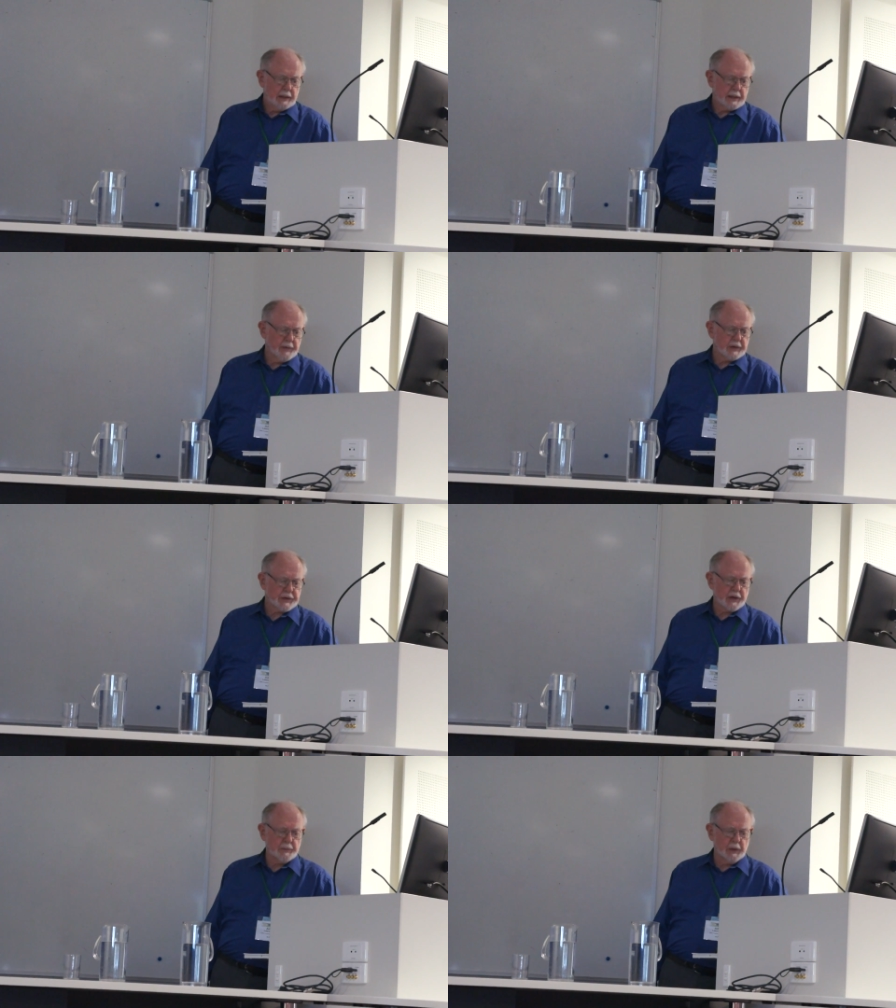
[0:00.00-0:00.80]
Now, the
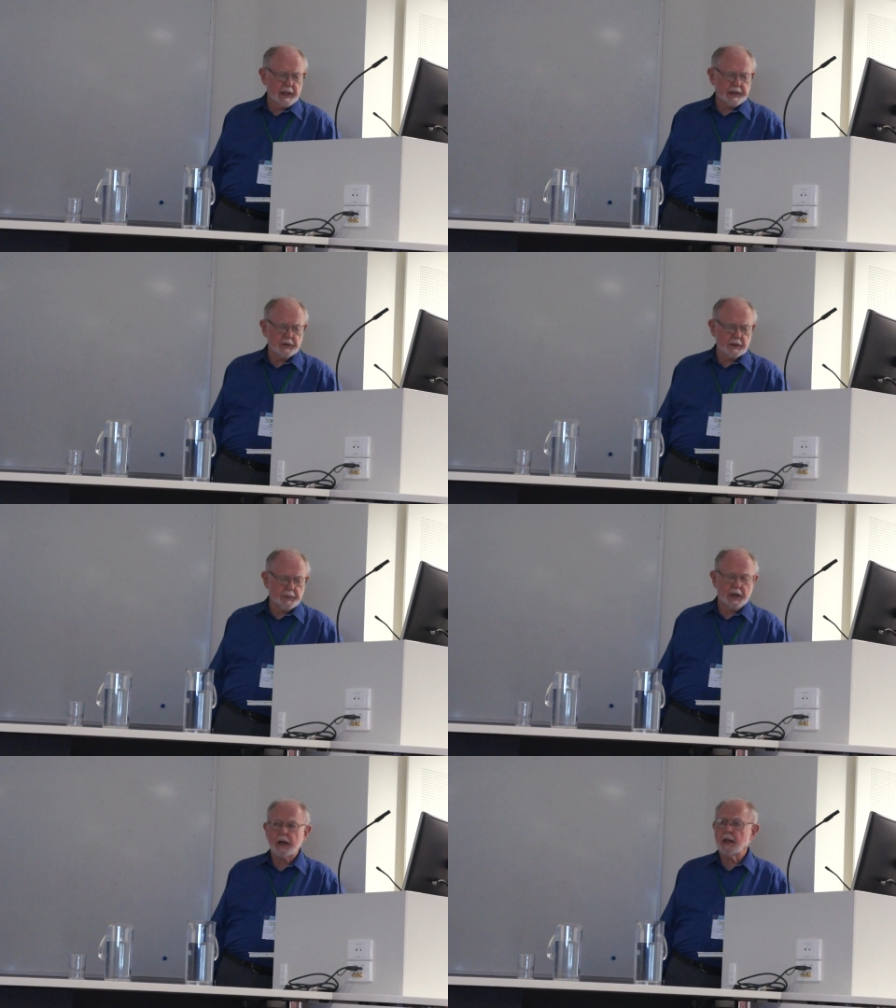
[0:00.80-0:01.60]
term molecular
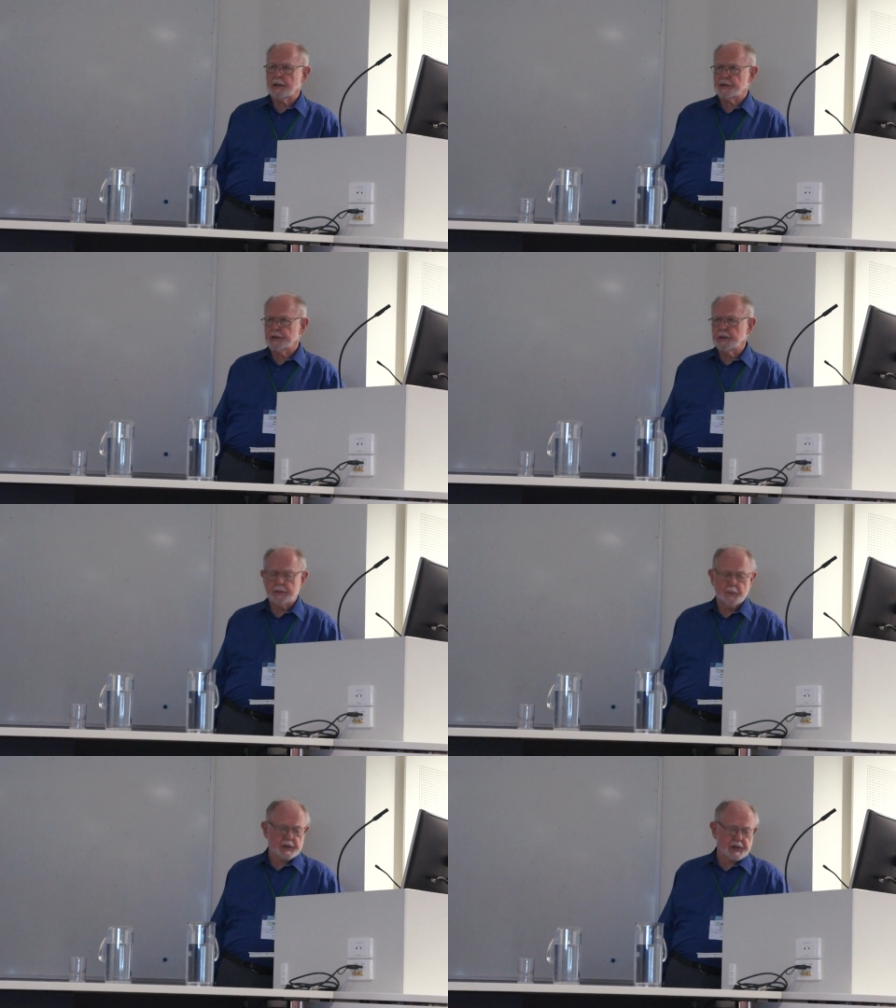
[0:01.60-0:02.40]
biology
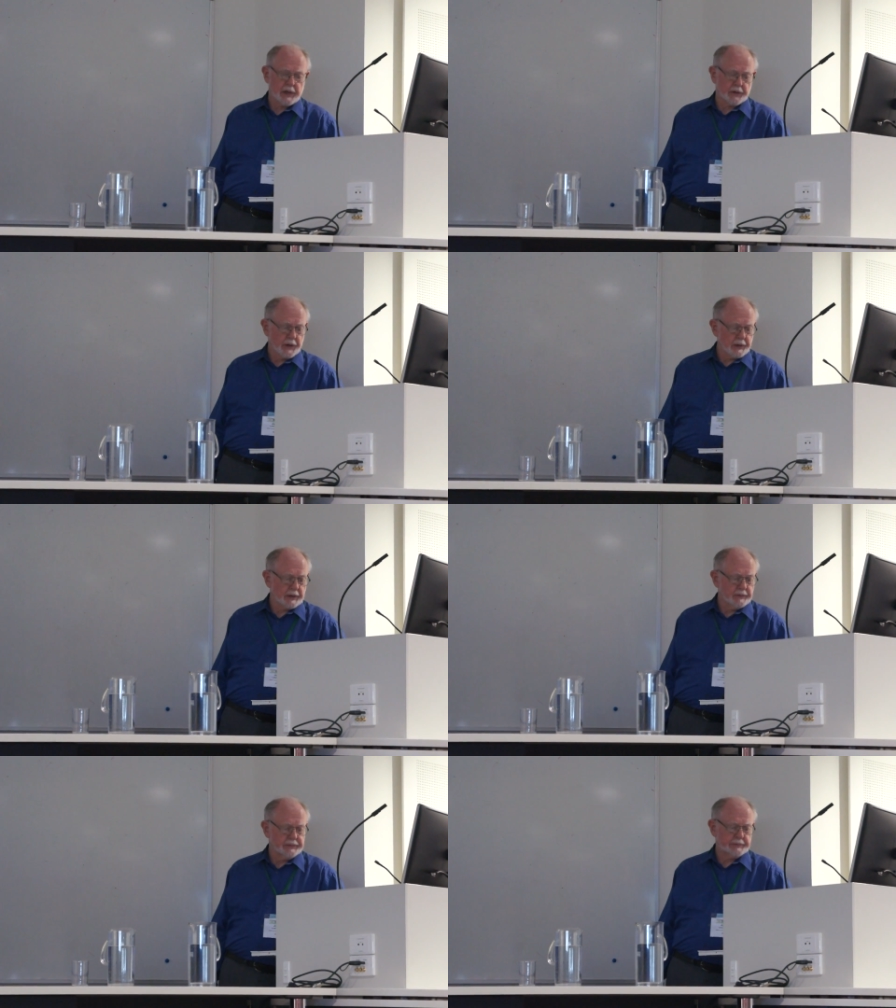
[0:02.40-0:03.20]
was unheard
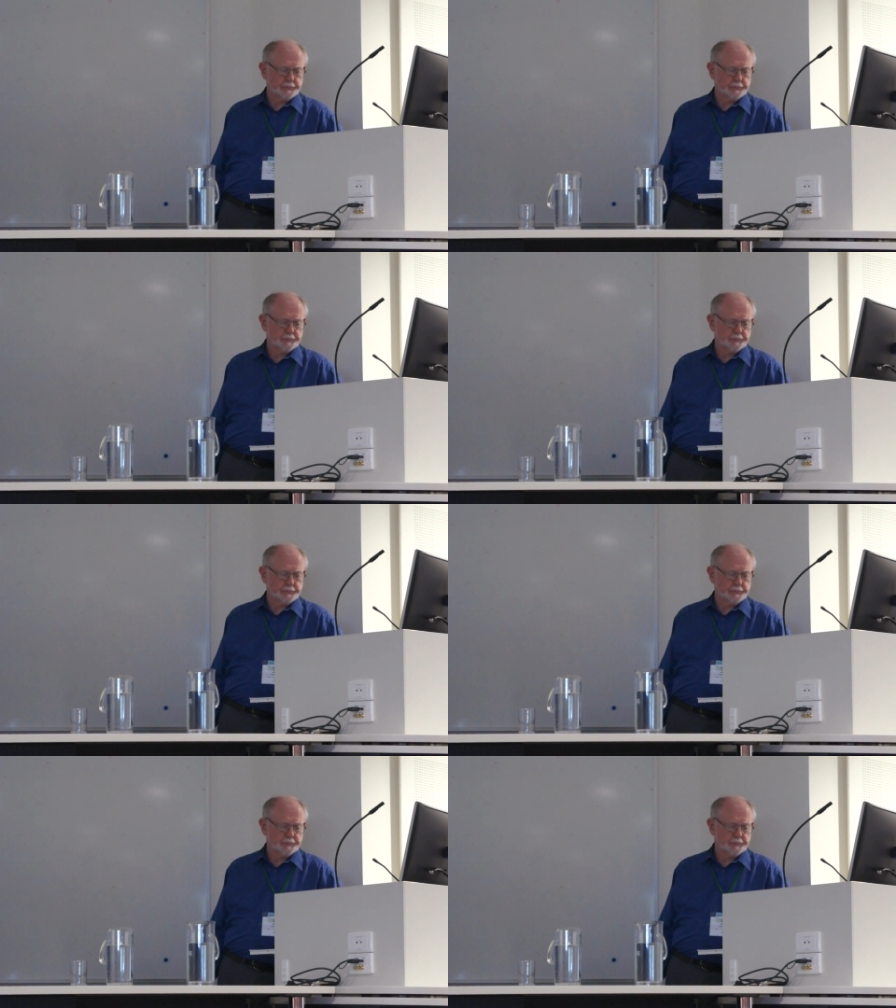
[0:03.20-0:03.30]
of,